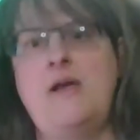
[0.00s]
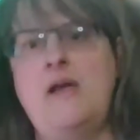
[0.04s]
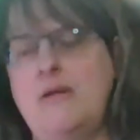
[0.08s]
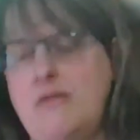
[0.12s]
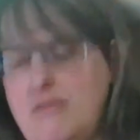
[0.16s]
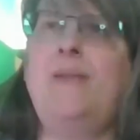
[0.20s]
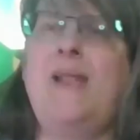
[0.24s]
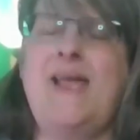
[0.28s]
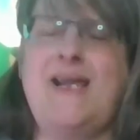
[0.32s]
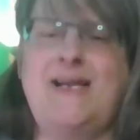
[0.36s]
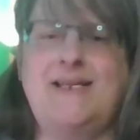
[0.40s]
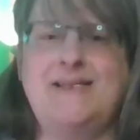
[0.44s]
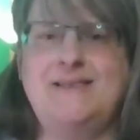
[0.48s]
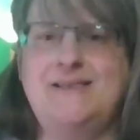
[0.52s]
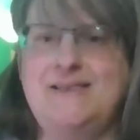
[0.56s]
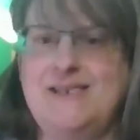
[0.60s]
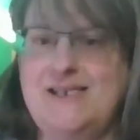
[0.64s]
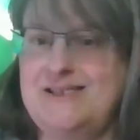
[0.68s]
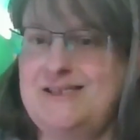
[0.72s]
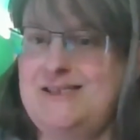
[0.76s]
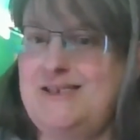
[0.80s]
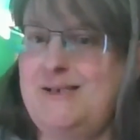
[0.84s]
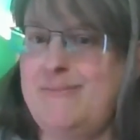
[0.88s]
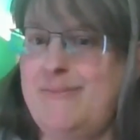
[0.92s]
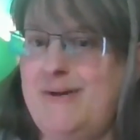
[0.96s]
it. Like
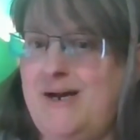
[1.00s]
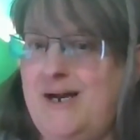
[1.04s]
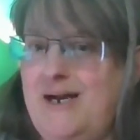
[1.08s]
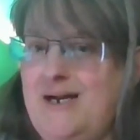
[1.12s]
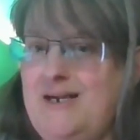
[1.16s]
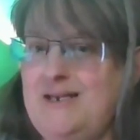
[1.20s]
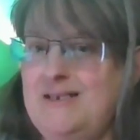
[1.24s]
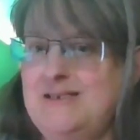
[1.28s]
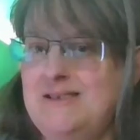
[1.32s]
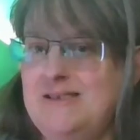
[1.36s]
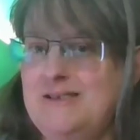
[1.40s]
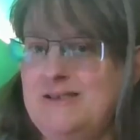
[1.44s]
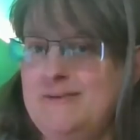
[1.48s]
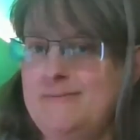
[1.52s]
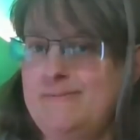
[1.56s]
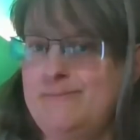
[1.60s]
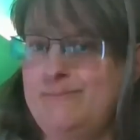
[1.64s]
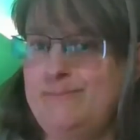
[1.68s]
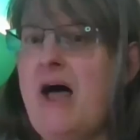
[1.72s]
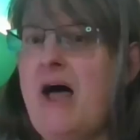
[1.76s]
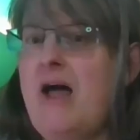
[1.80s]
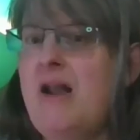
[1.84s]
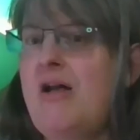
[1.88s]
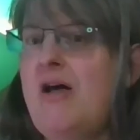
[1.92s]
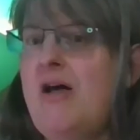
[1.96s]
60 bucks
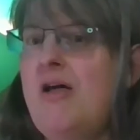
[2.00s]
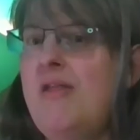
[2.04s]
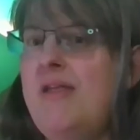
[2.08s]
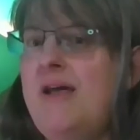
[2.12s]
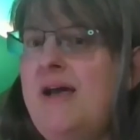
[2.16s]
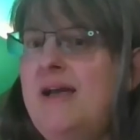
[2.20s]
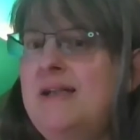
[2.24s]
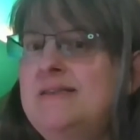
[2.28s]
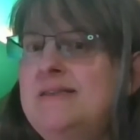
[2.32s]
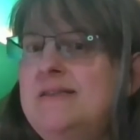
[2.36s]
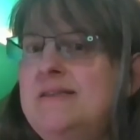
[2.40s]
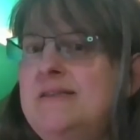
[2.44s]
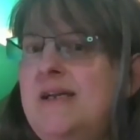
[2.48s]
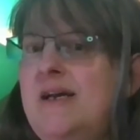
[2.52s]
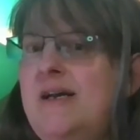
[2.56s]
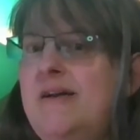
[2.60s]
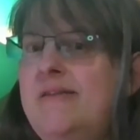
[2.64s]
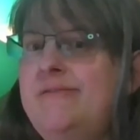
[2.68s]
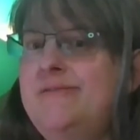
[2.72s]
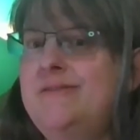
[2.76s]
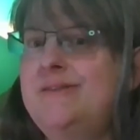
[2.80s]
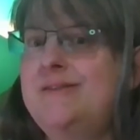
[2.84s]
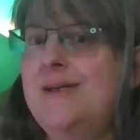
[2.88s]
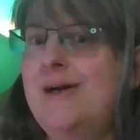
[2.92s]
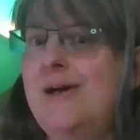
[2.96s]
on all that
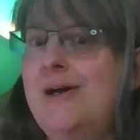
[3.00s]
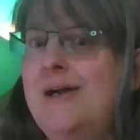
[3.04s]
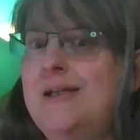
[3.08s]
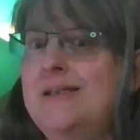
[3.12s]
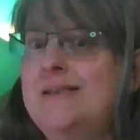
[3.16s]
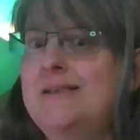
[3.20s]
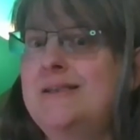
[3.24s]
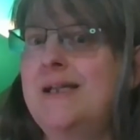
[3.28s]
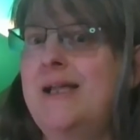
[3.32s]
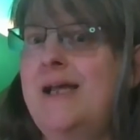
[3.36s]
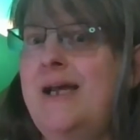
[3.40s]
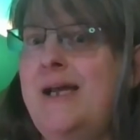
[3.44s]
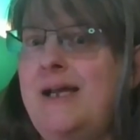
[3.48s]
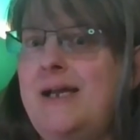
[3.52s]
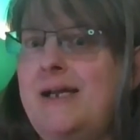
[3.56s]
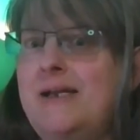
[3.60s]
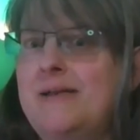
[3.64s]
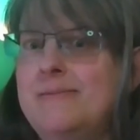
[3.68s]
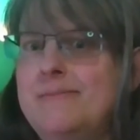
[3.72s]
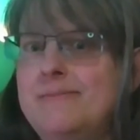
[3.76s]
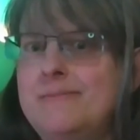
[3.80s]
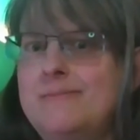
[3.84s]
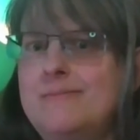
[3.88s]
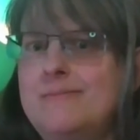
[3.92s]
stuff. So it's like,